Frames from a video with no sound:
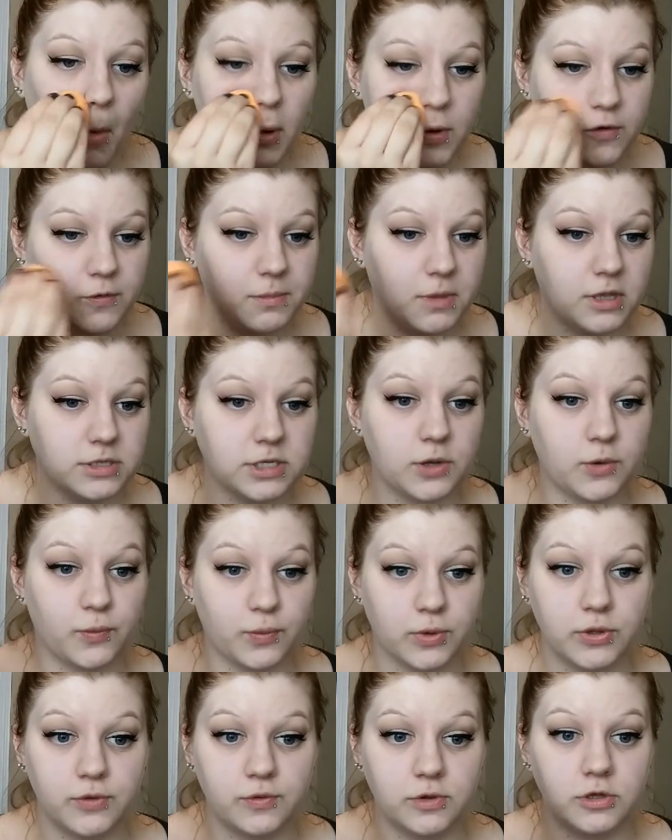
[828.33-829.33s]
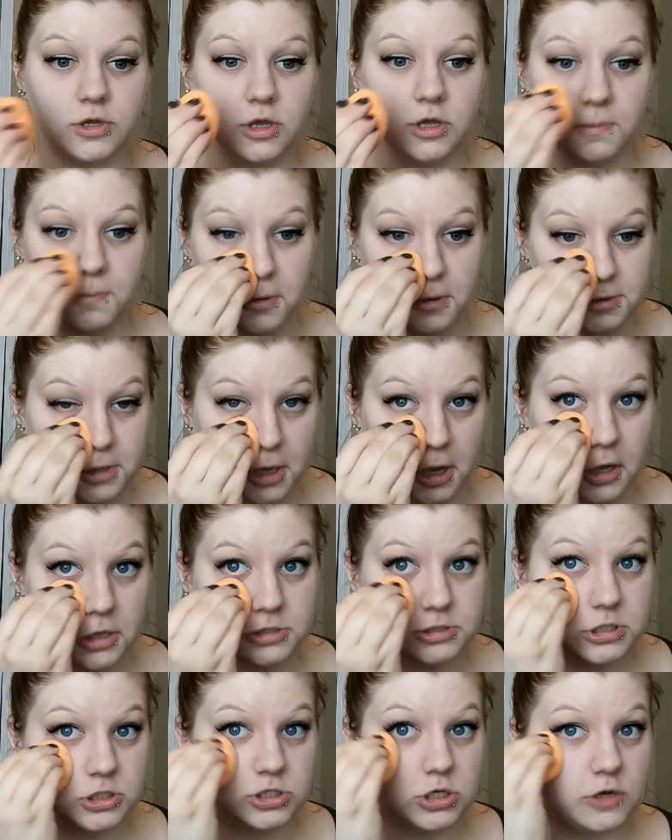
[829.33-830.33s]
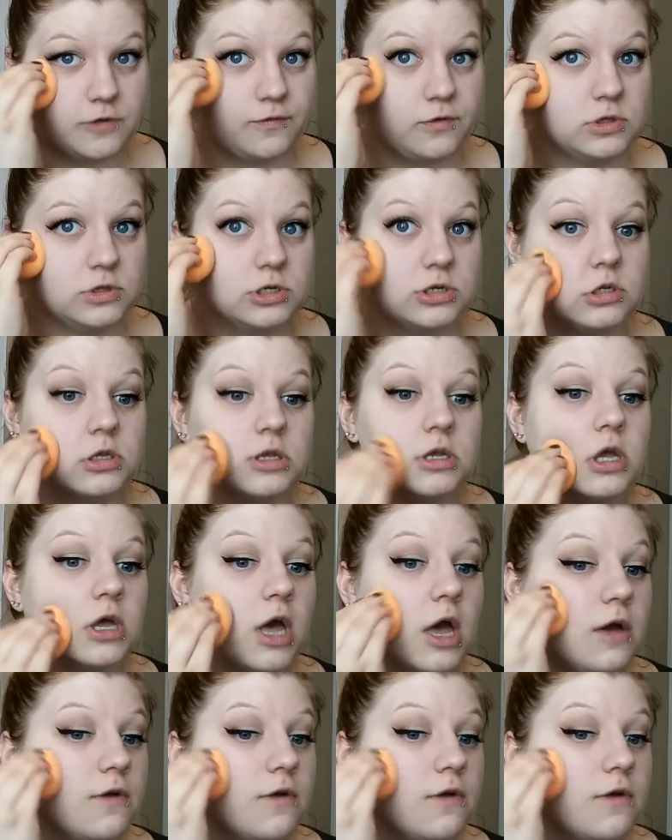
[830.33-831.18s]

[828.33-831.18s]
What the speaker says: which for me is like really good, because I used to eat junk food literally